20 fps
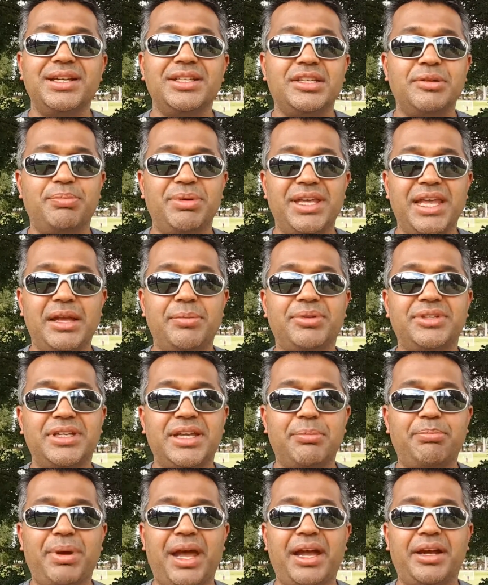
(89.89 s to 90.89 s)
to be able to
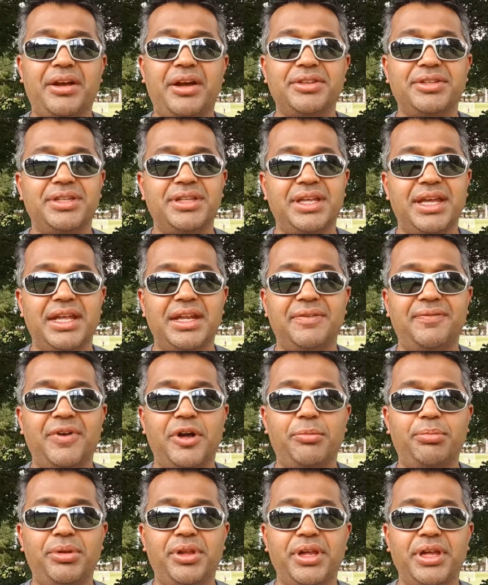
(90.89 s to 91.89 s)
get back onto the
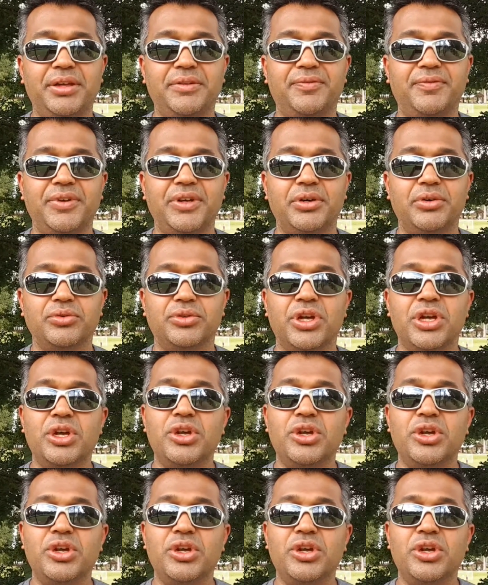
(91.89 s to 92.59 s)
NFL playing field.